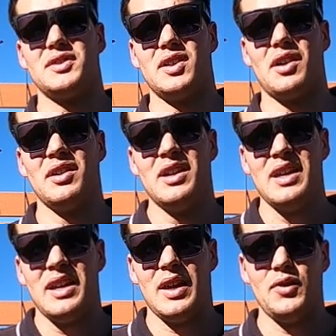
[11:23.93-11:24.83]
So
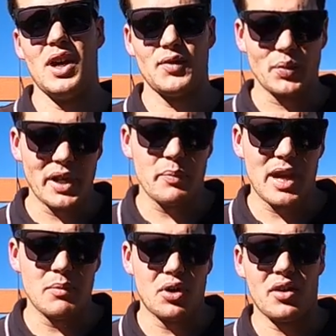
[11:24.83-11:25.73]
if you have 20
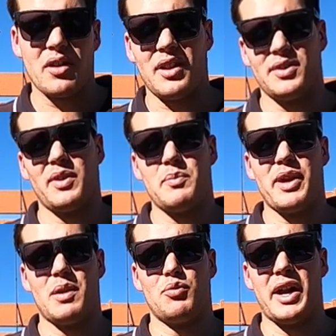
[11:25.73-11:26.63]
pound mono and 20
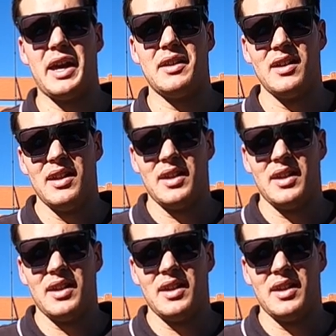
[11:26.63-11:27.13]
pound braid,